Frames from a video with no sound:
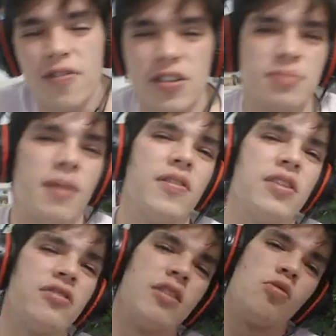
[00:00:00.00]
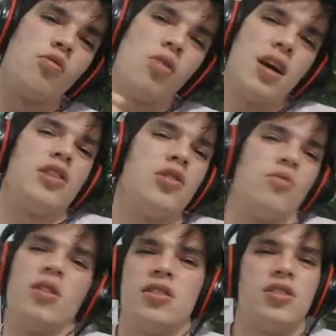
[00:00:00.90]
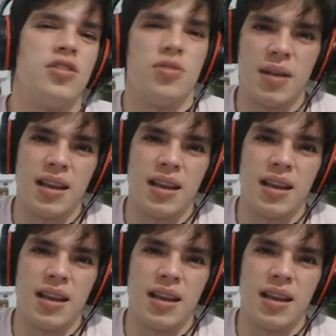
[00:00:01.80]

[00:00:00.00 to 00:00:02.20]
It's about figuring out what you want to do, man.